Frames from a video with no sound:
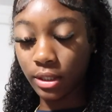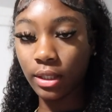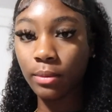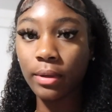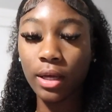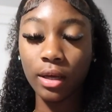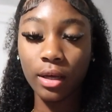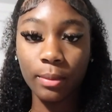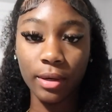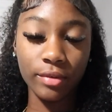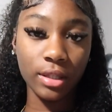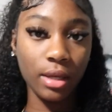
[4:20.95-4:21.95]
done packing
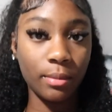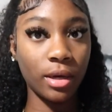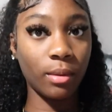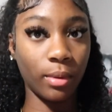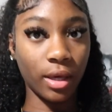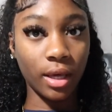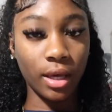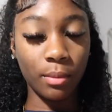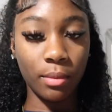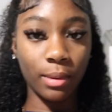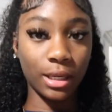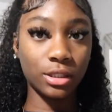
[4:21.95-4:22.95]
up everything in my bag.
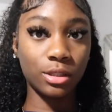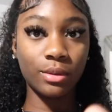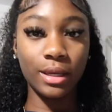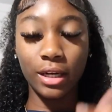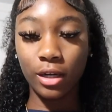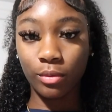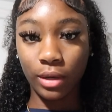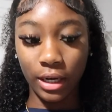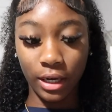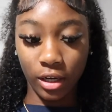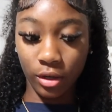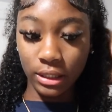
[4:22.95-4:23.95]
I'm about to head out
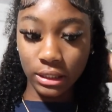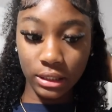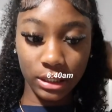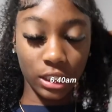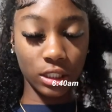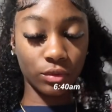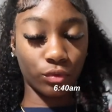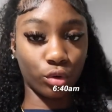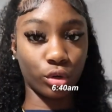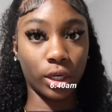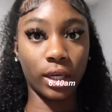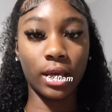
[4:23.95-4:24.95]
right now. It's
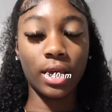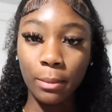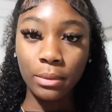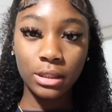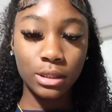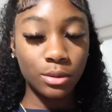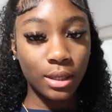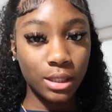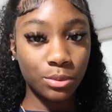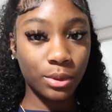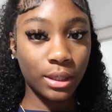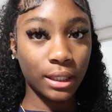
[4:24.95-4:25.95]
6.40. I'm gonna see you
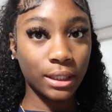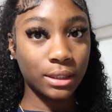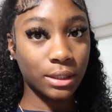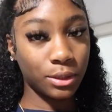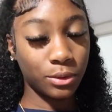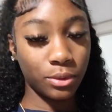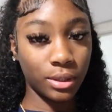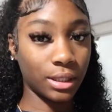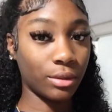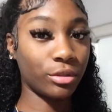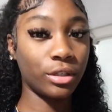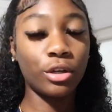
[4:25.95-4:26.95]
guys when I get to school because
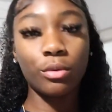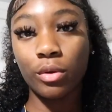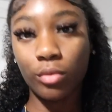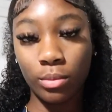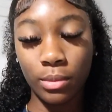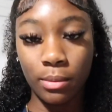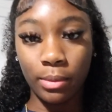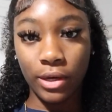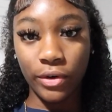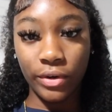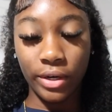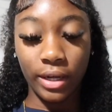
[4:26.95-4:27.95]
I really don't want to run my
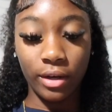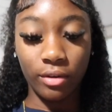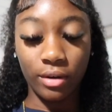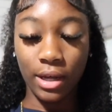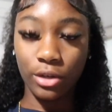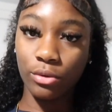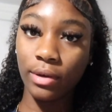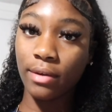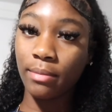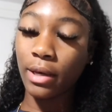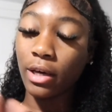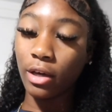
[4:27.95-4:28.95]
battery down. I do
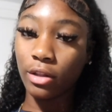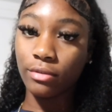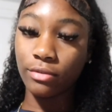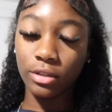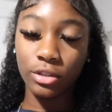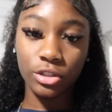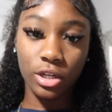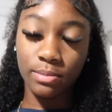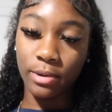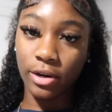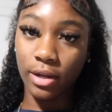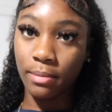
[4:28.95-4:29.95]
have my other fully
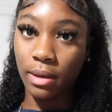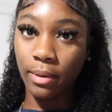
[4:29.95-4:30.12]
charged battery in my